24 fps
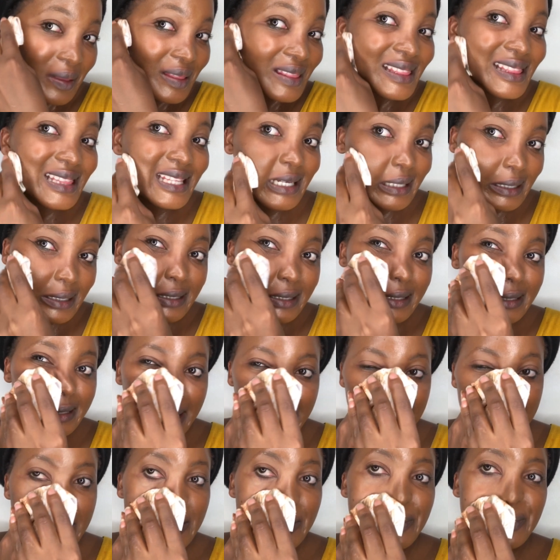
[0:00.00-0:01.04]
Then I
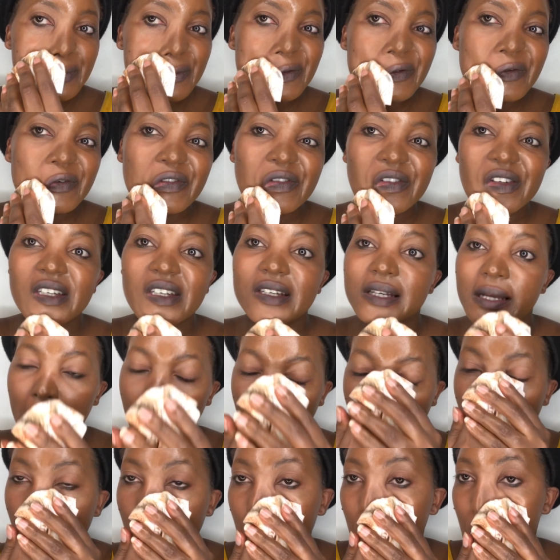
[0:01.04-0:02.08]
start removing
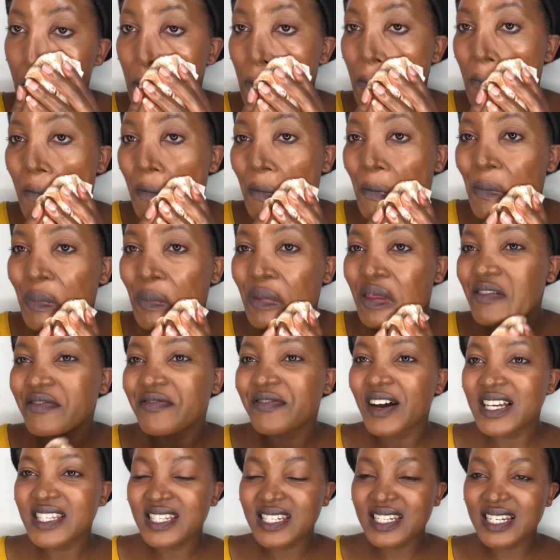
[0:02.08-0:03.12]
the
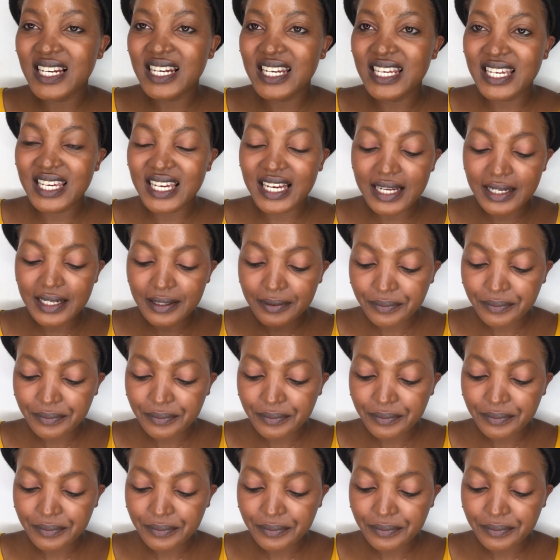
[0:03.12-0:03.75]
first layer